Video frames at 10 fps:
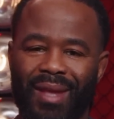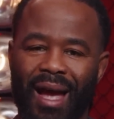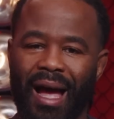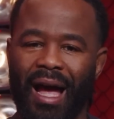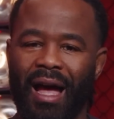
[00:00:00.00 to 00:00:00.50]

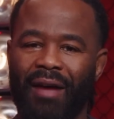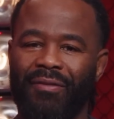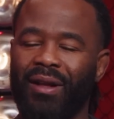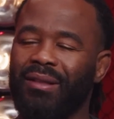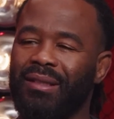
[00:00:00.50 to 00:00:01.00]
I, I
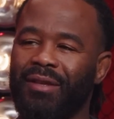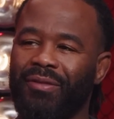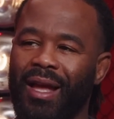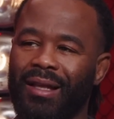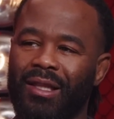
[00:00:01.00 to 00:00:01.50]
felt as
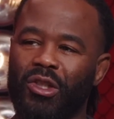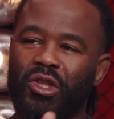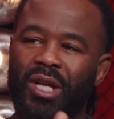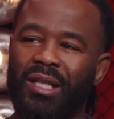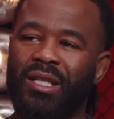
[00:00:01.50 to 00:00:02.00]
if like the
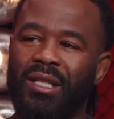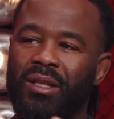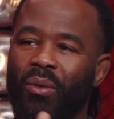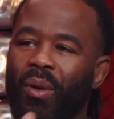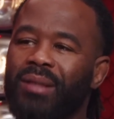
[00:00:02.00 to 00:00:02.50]
judging
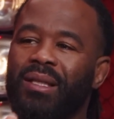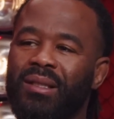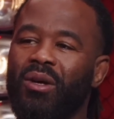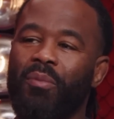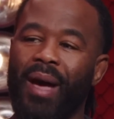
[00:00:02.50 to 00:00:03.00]
wasn't
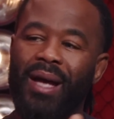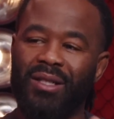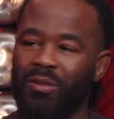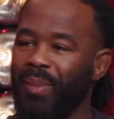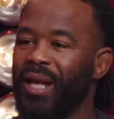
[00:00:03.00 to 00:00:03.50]
so bad
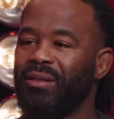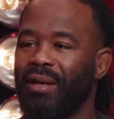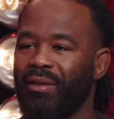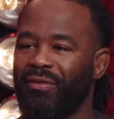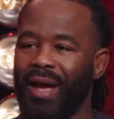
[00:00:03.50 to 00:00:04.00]
just based
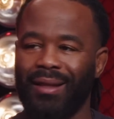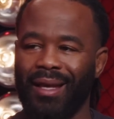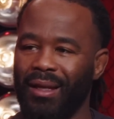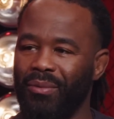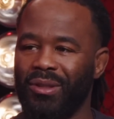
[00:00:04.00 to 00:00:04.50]
off the fact
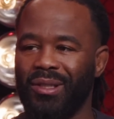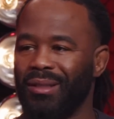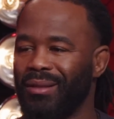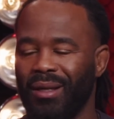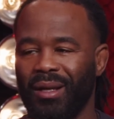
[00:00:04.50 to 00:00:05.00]
that it was just